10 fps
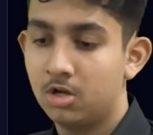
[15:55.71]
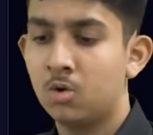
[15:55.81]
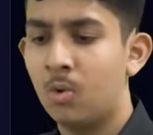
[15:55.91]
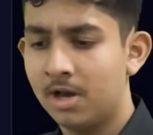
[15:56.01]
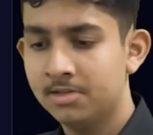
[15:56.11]

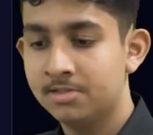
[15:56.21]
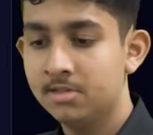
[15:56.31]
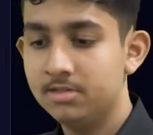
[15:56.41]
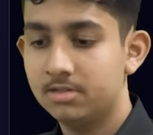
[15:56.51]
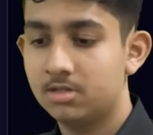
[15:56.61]
Why is
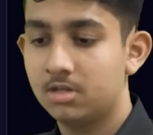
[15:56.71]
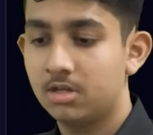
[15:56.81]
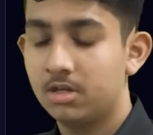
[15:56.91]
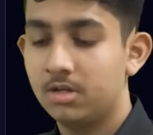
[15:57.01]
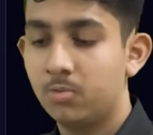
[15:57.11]
this?
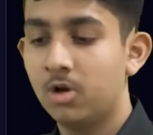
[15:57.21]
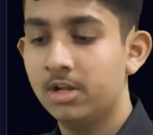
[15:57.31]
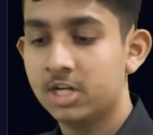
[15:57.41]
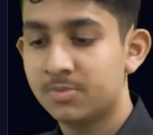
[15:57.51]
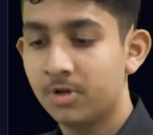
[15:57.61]
Well,
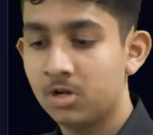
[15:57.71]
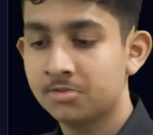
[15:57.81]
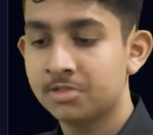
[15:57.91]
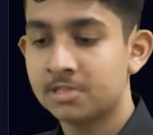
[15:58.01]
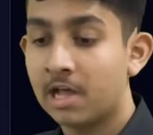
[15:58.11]
it's
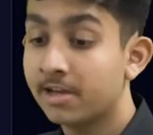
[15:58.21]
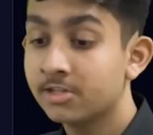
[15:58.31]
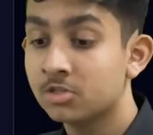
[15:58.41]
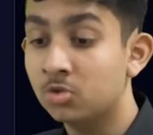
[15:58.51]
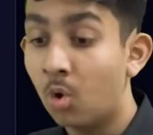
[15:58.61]
because this line
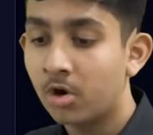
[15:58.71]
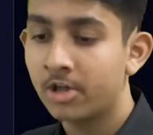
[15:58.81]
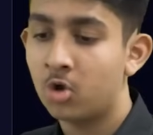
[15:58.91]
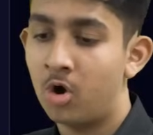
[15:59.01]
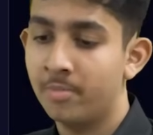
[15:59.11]
is not
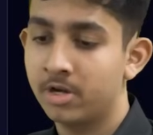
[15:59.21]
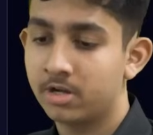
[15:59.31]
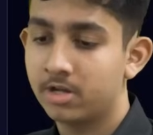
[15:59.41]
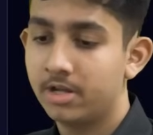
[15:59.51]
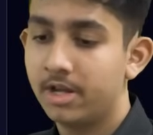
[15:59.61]
a comment.
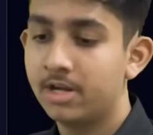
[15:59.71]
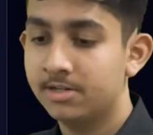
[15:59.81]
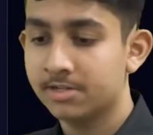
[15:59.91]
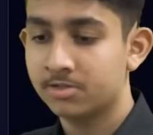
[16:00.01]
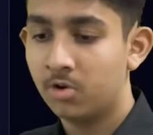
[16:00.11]
It
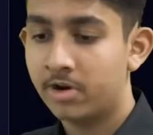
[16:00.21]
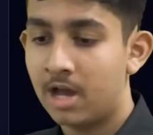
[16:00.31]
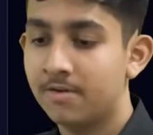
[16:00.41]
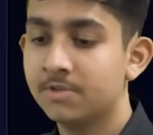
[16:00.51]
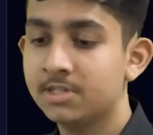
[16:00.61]
does not
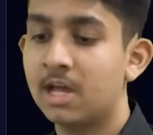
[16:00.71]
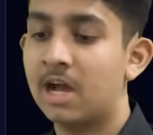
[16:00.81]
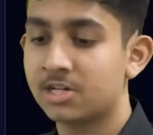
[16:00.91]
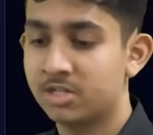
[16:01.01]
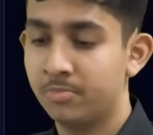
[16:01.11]
have this
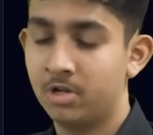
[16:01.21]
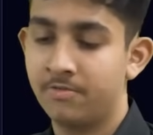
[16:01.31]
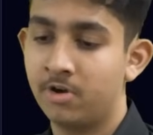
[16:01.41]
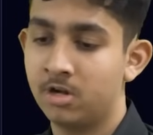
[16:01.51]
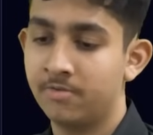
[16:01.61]
hash symbol in
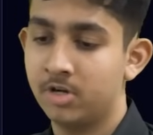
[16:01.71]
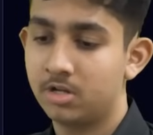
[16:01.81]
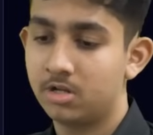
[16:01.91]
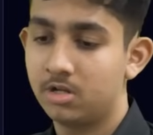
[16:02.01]
front of it.